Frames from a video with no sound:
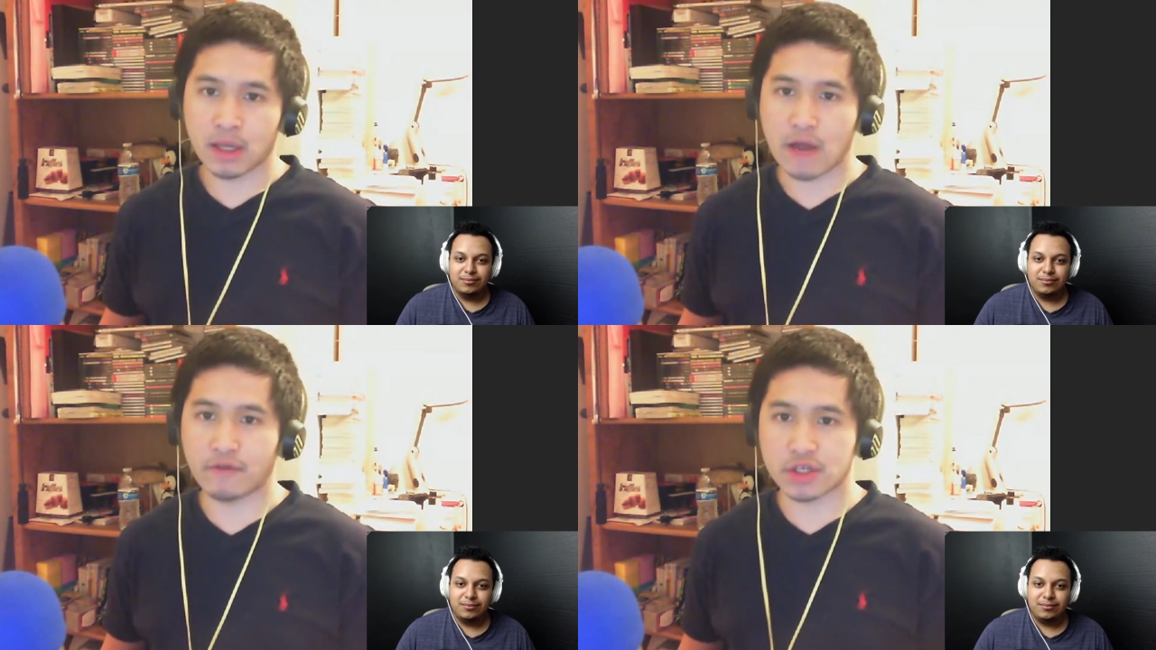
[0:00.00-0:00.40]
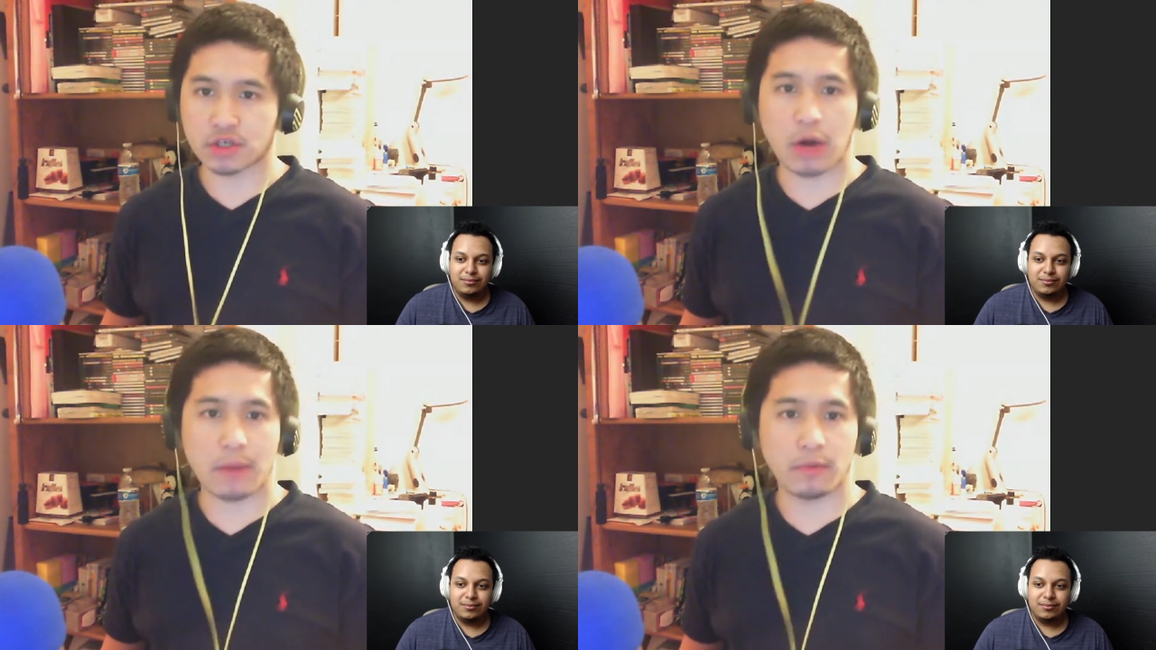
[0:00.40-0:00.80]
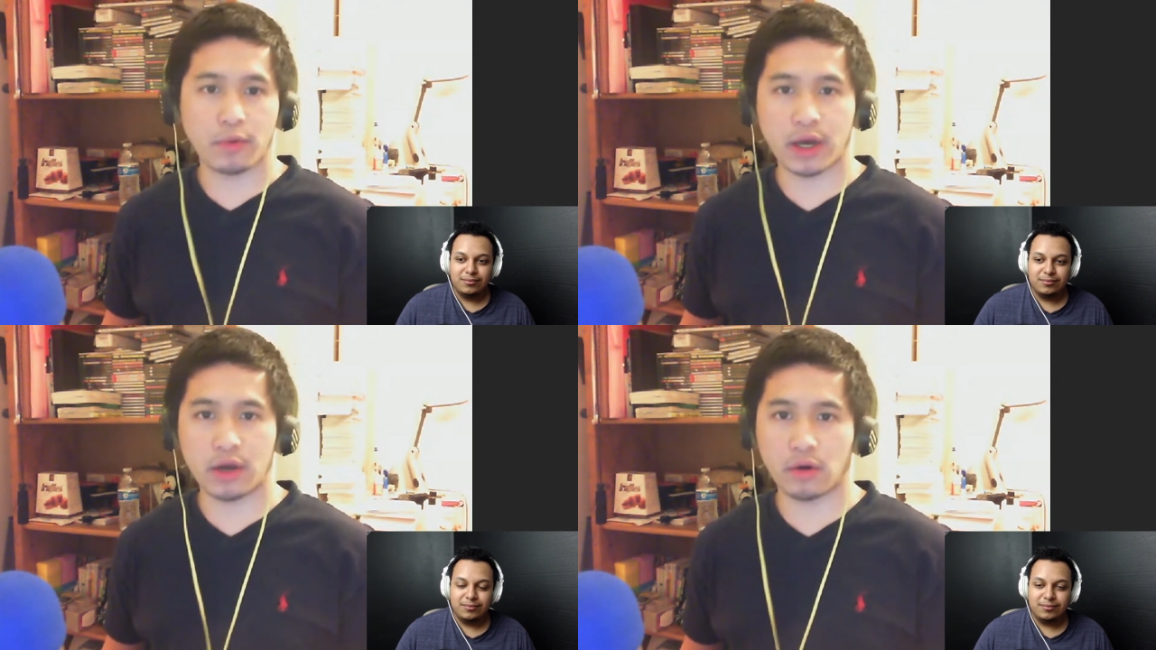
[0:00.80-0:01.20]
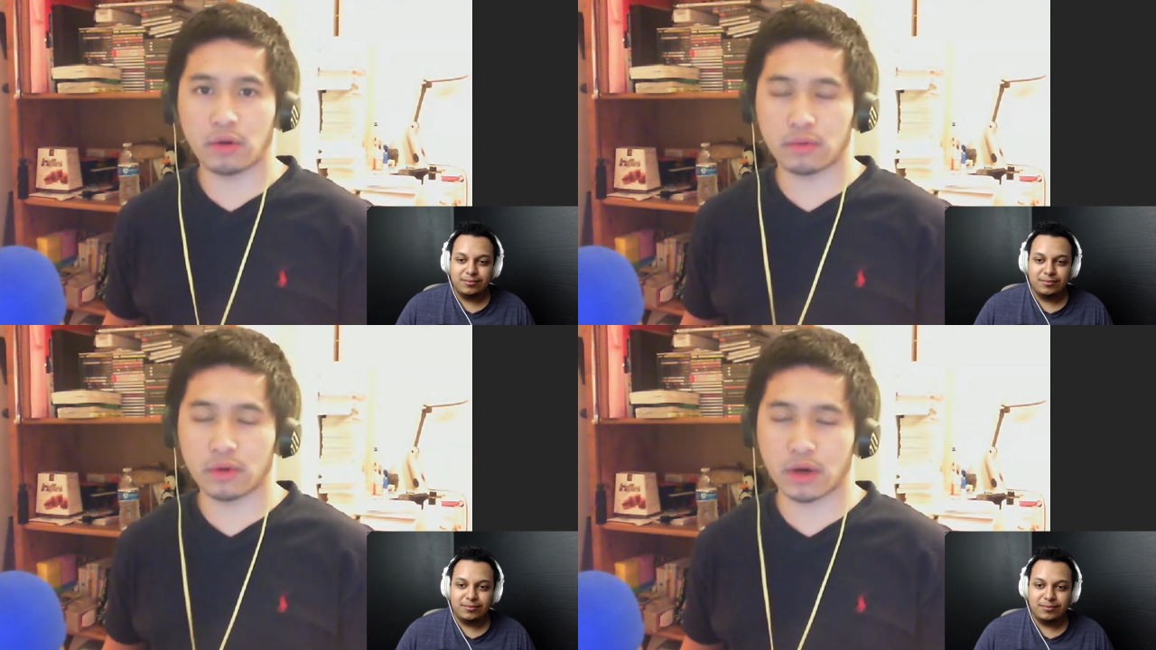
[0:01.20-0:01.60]
Speaker 1: if there's a grammar point I
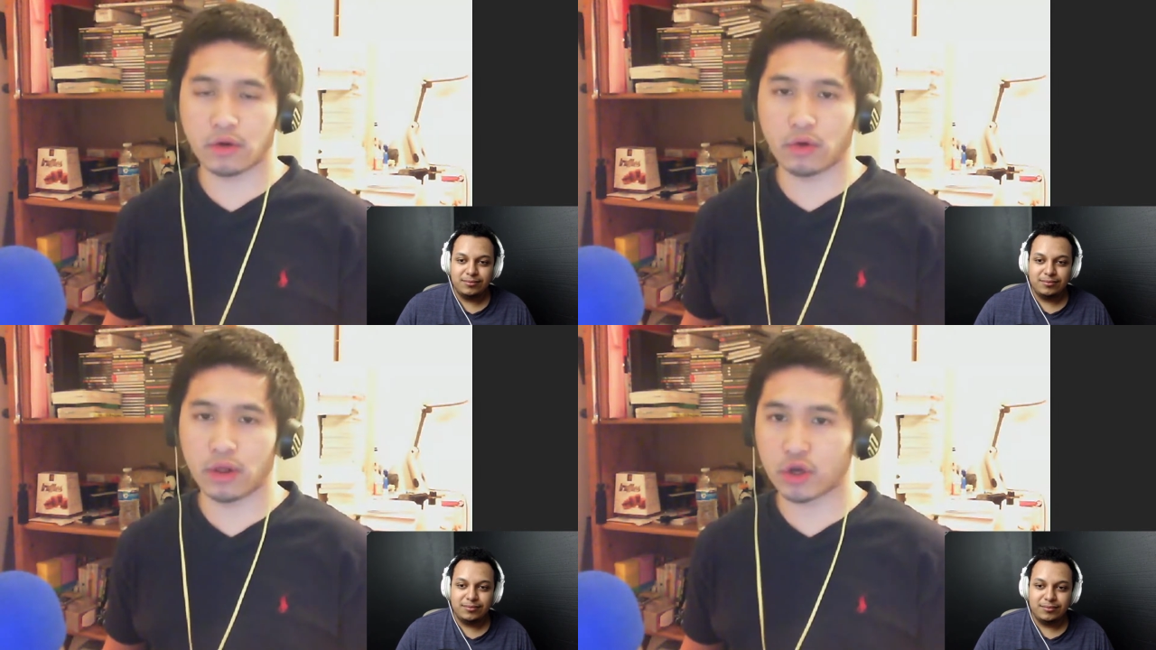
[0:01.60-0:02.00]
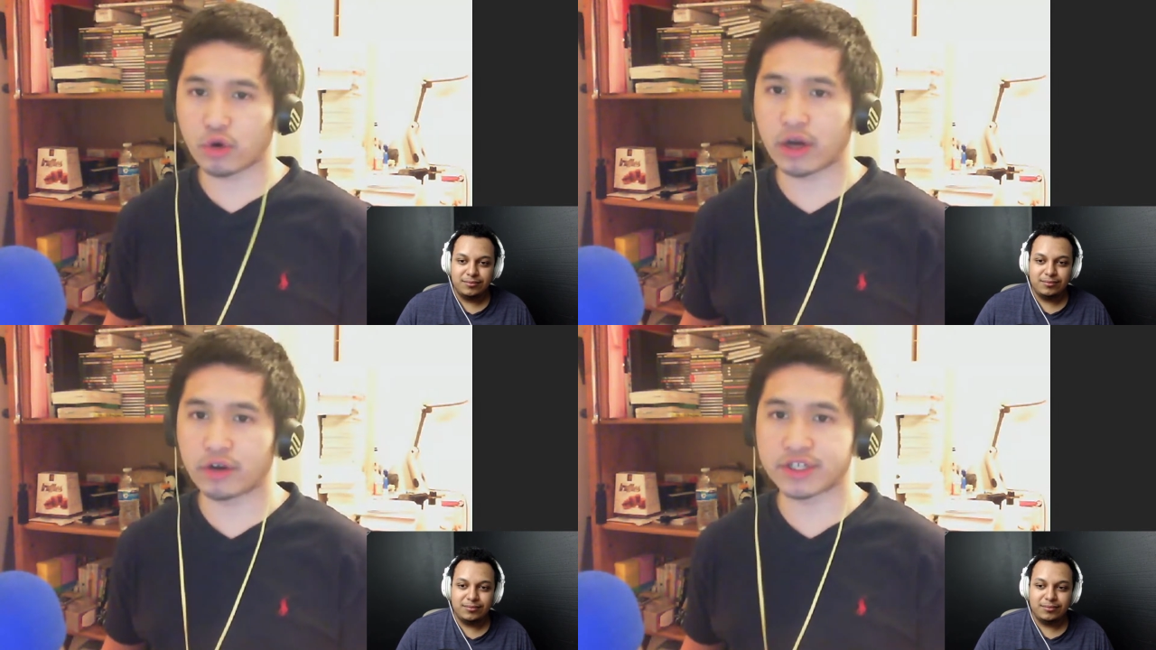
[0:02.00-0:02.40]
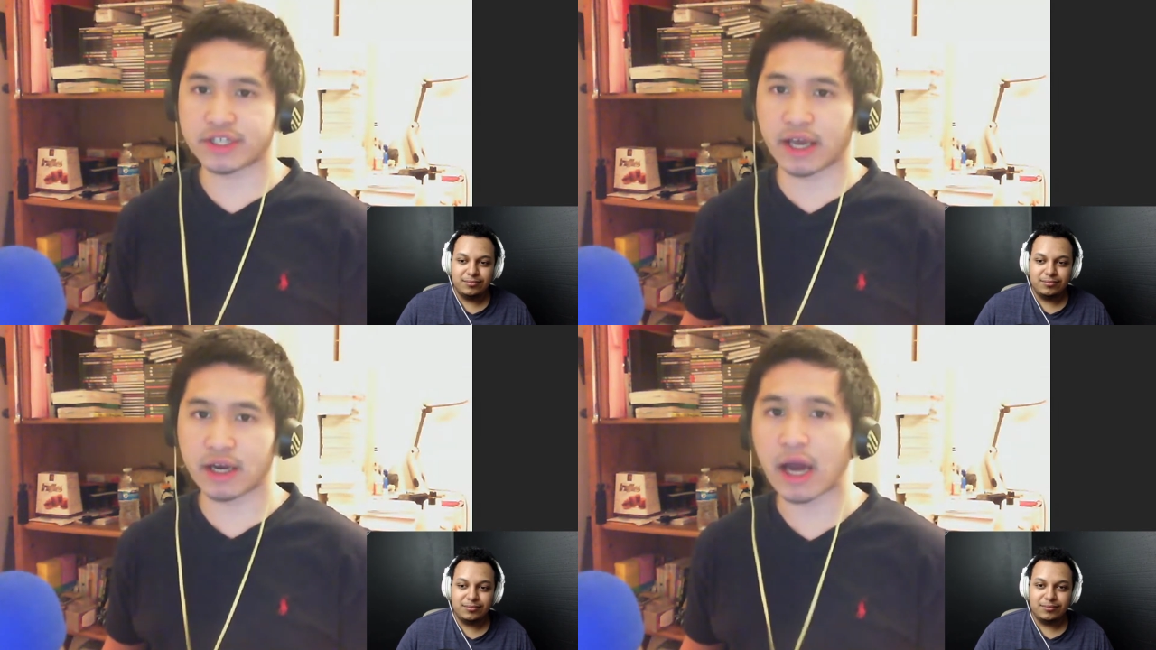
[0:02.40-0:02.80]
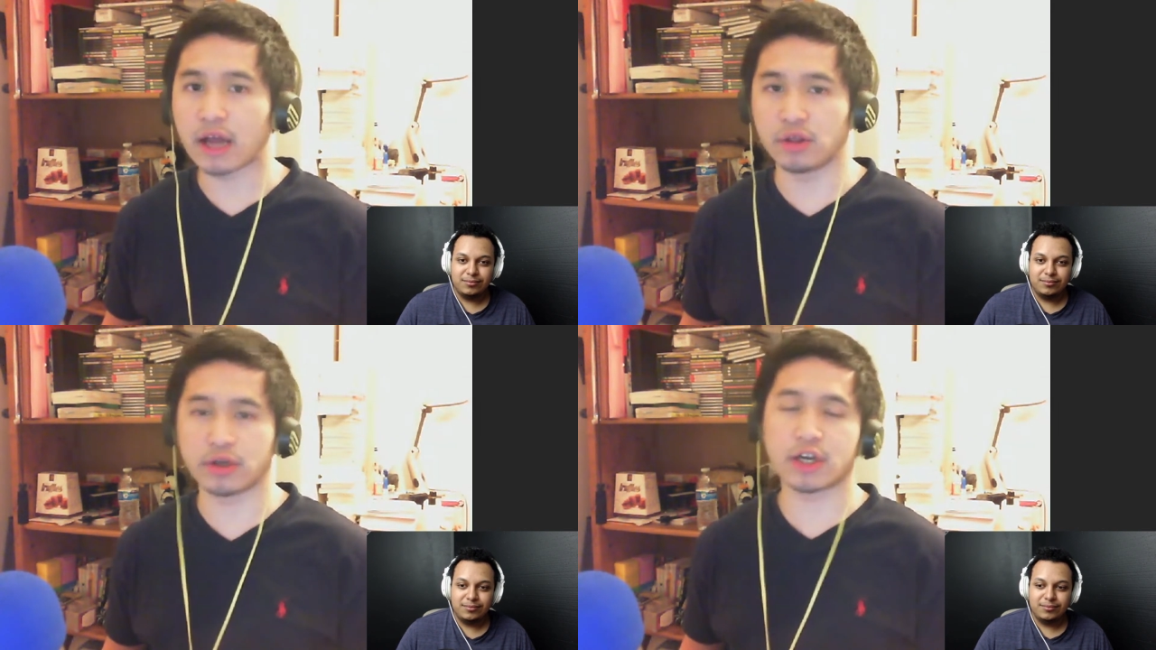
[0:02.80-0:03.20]
don't really quite understand, I
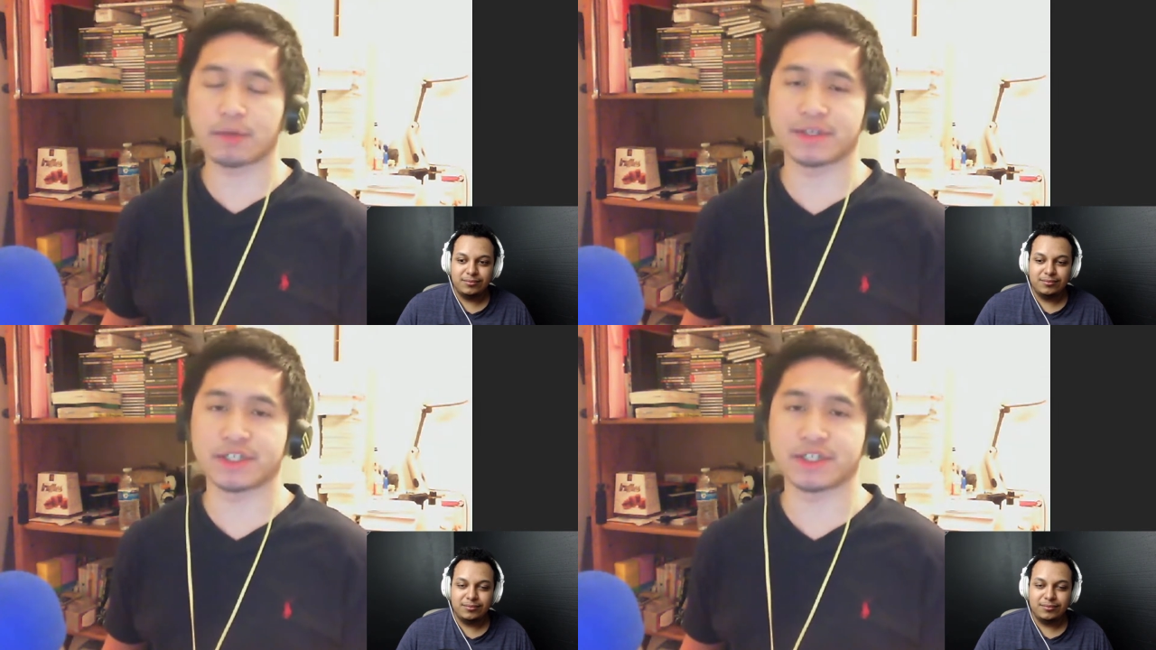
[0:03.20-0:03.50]
look it up in